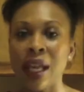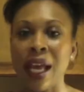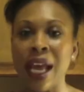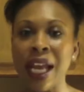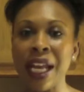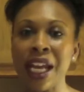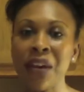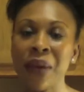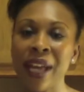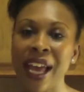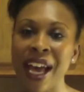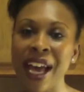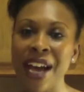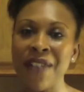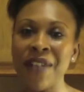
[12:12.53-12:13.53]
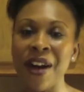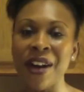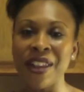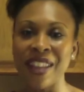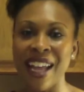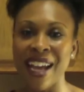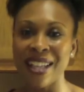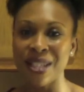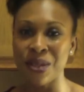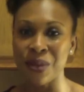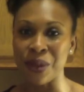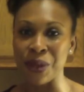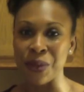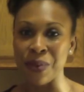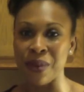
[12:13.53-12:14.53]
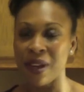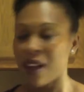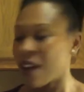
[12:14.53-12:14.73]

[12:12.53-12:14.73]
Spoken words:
And here we have our last group.